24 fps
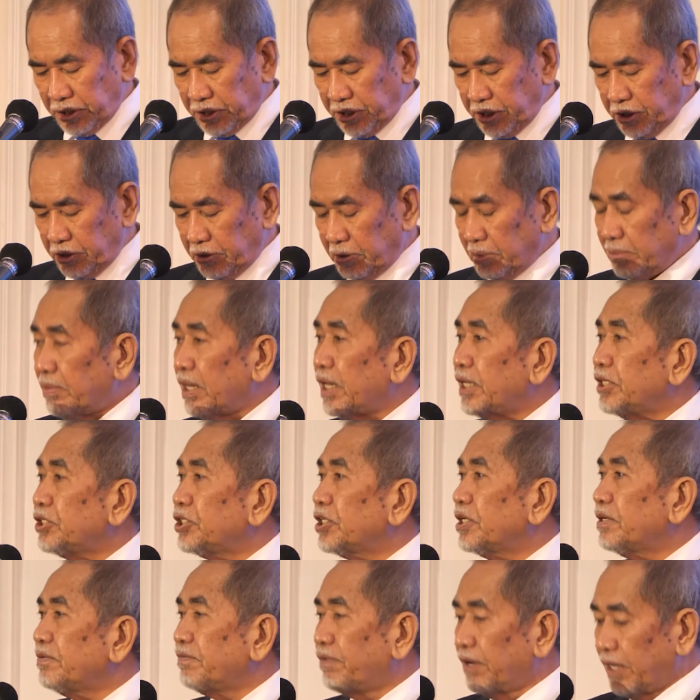renowned
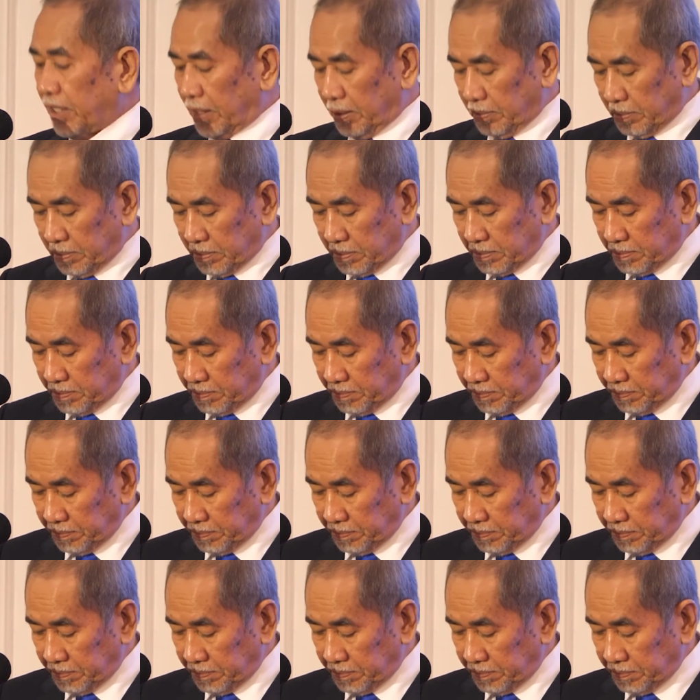Malaysian firm